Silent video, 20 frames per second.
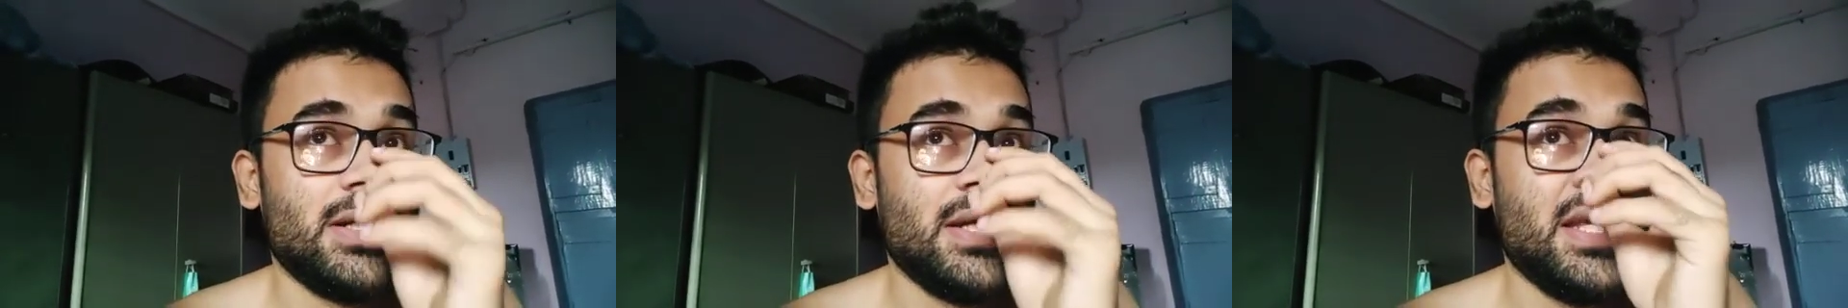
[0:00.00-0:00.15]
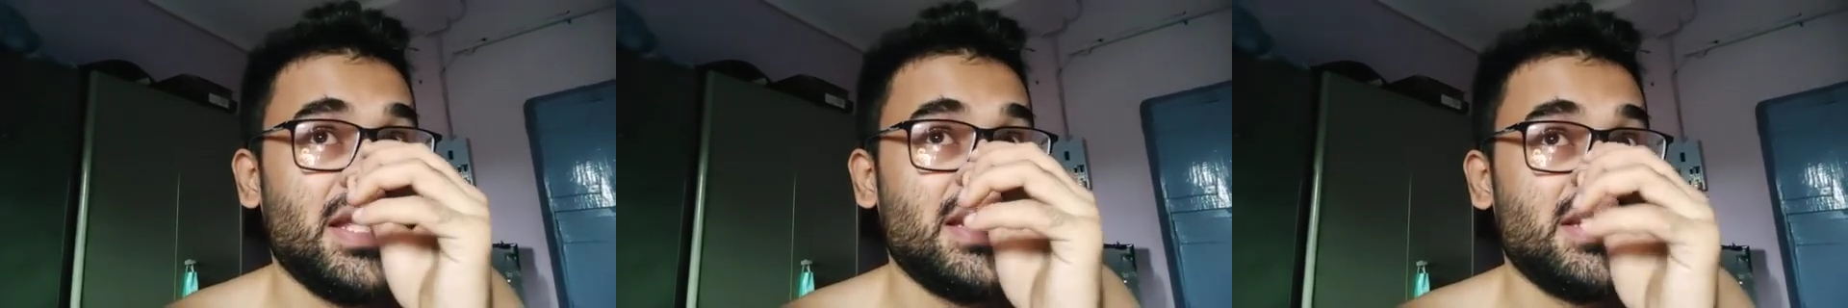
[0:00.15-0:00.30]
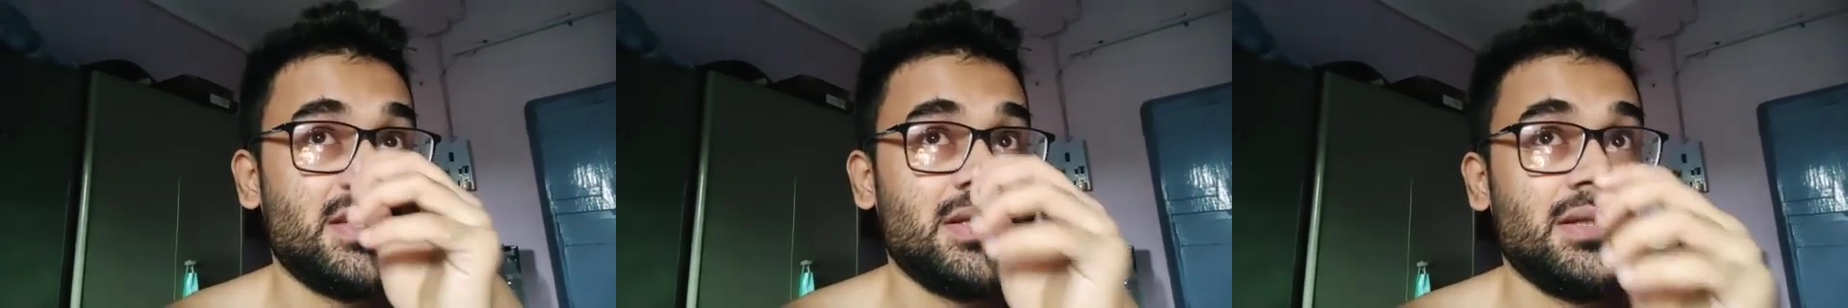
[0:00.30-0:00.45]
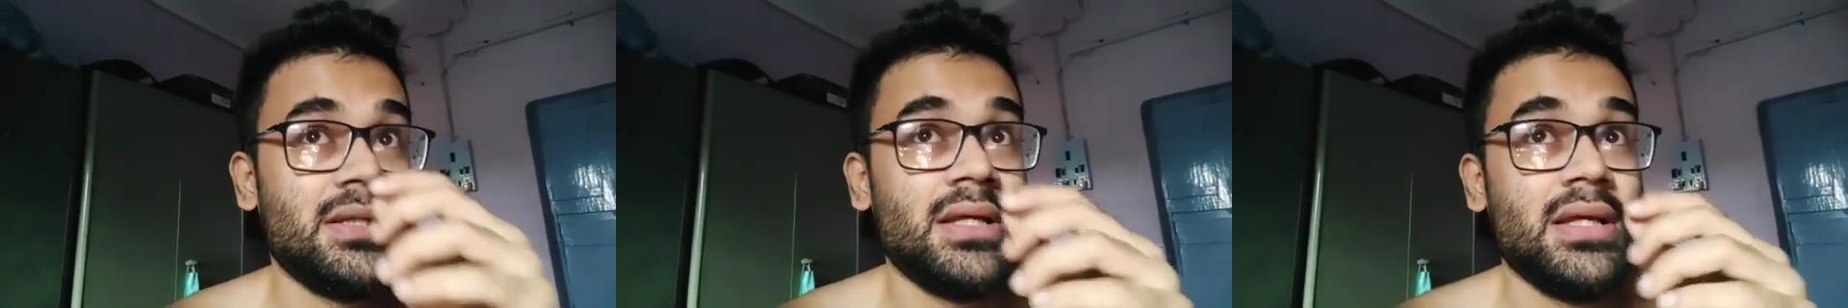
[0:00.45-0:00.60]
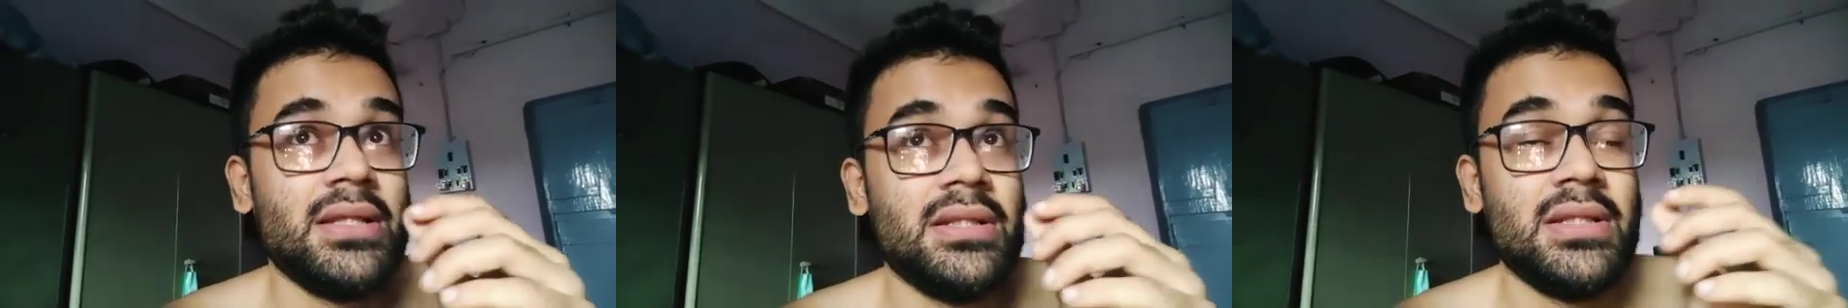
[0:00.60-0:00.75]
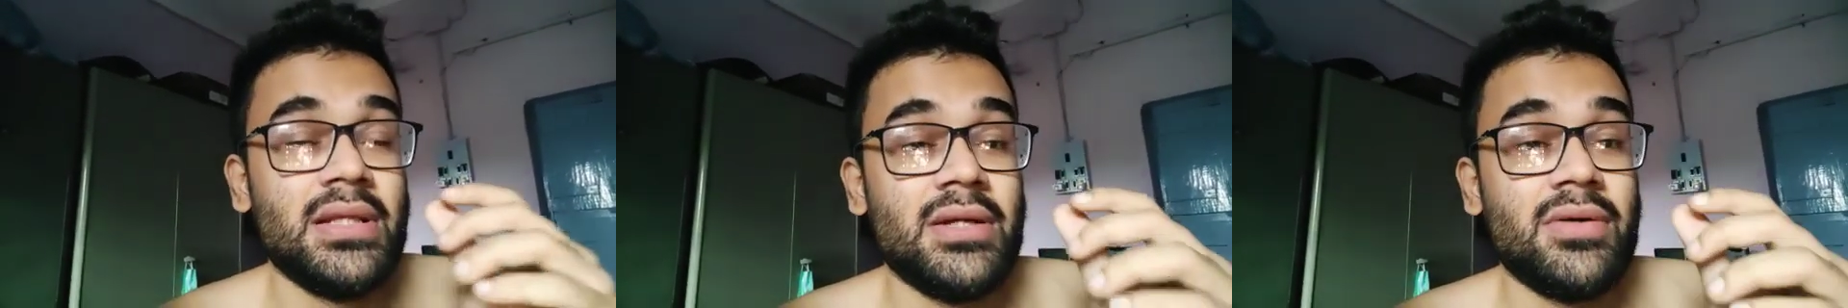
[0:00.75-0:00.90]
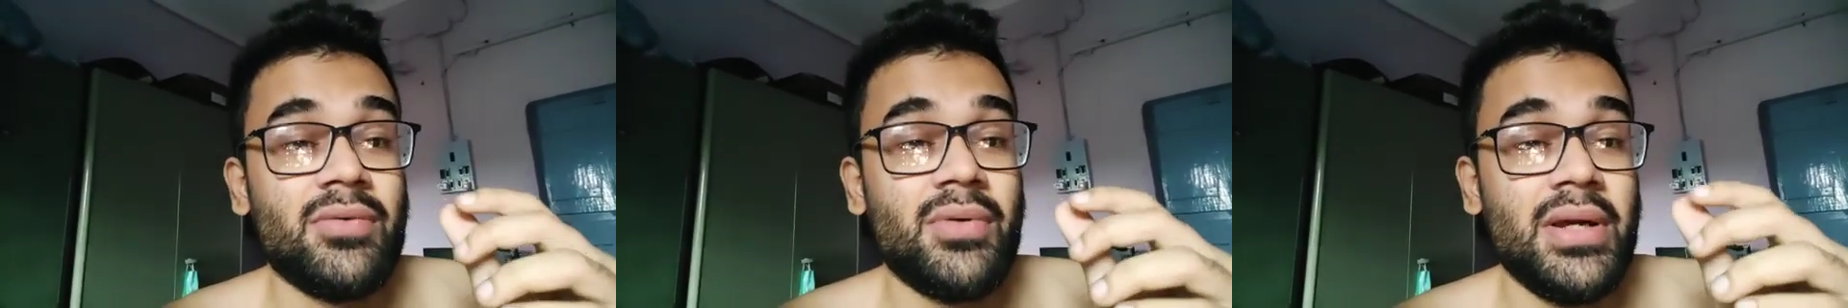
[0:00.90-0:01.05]
get
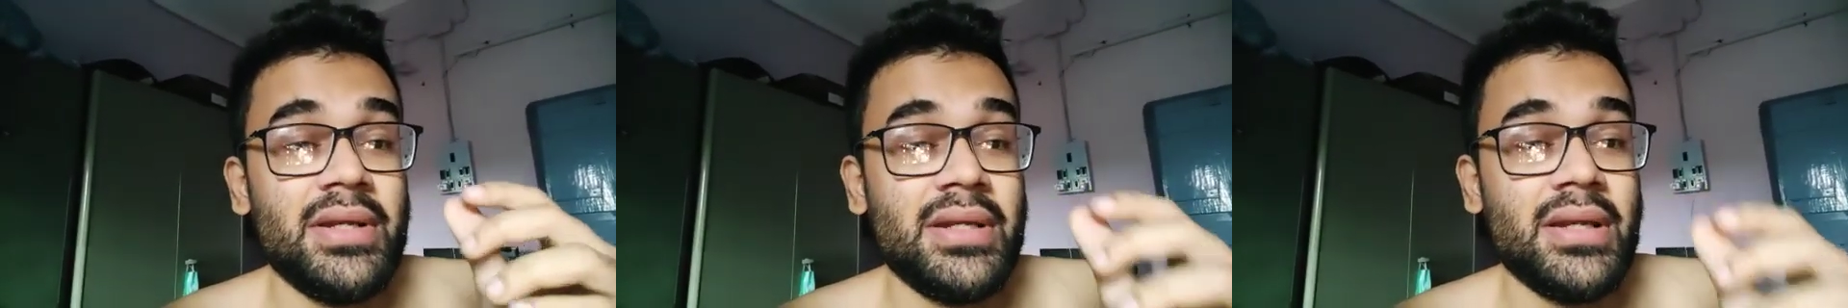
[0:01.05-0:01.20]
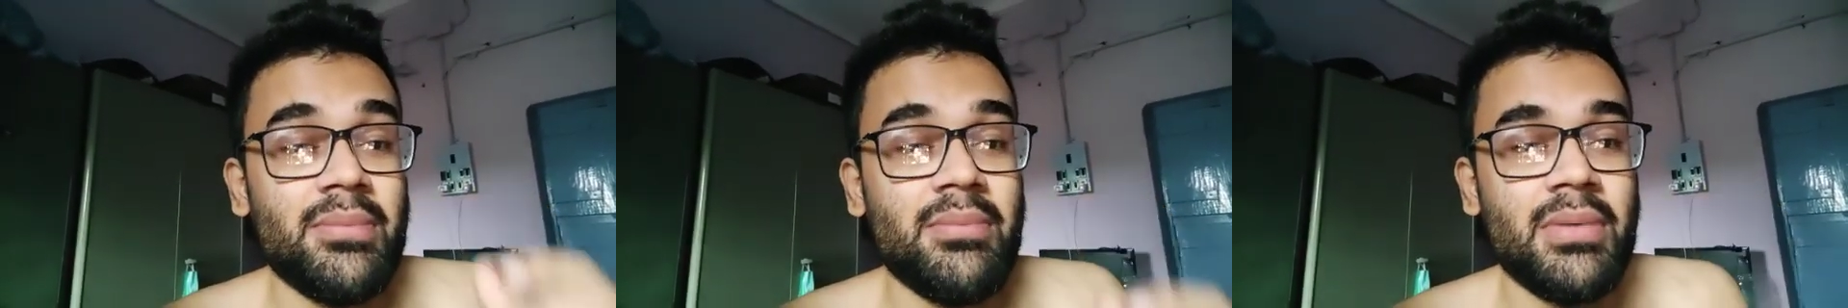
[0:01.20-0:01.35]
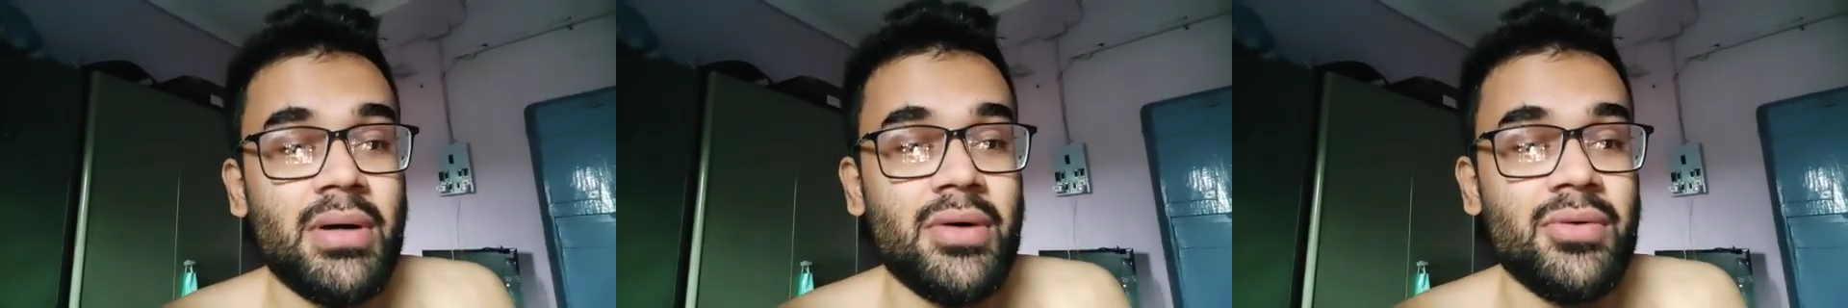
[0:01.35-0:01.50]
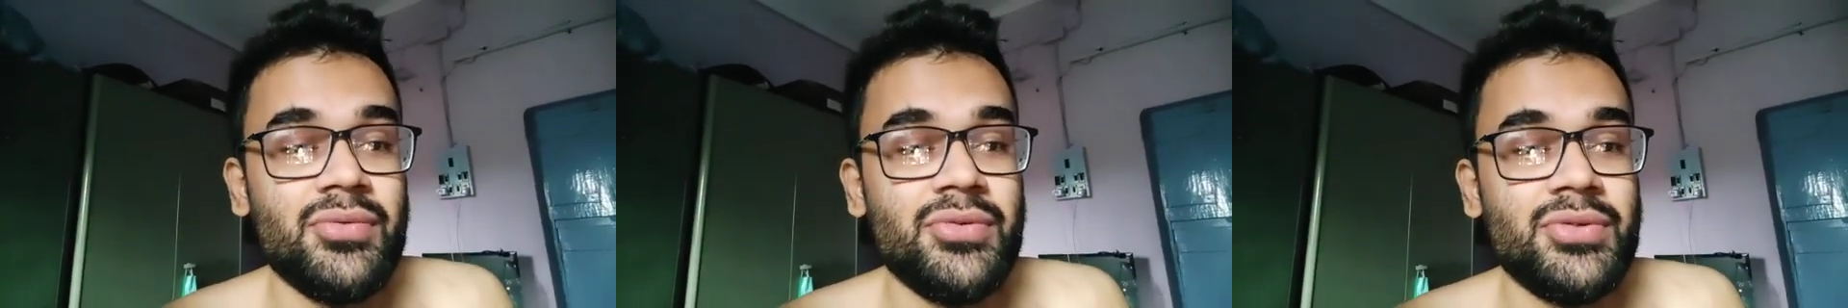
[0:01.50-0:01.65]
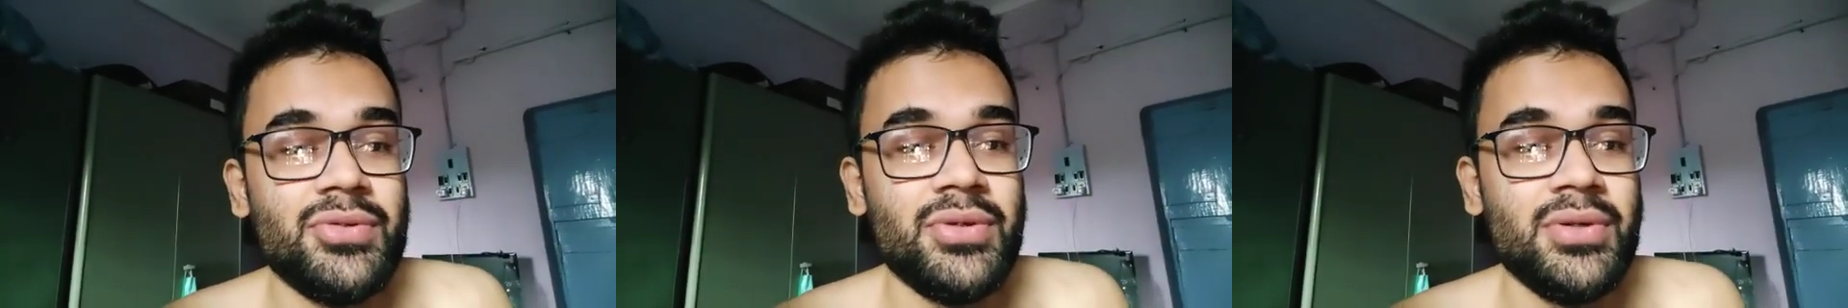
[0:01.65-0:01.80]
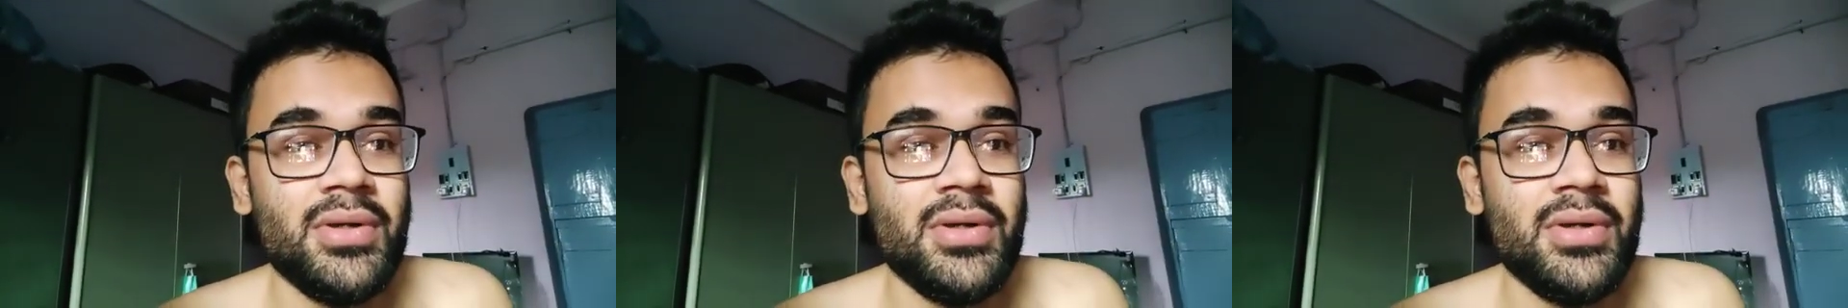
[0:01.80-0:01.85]
the right amount.